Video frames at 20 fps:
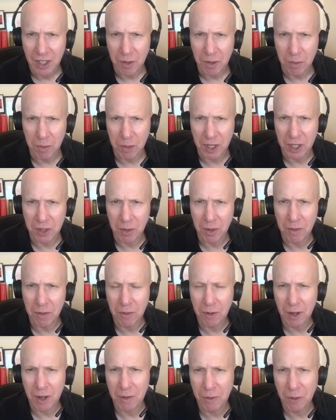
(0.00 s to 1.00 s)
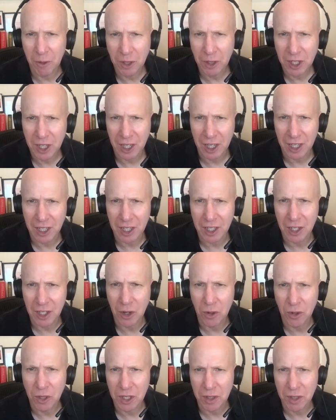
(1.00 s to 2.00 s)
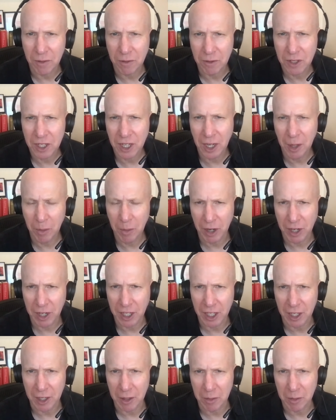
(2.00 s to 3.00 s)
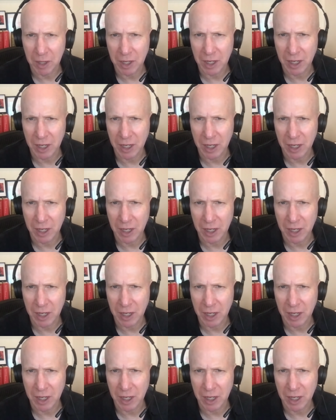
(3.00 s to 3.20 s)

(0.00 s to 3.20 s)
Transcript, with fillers: because we've unfortunately, in the course of celebrating him,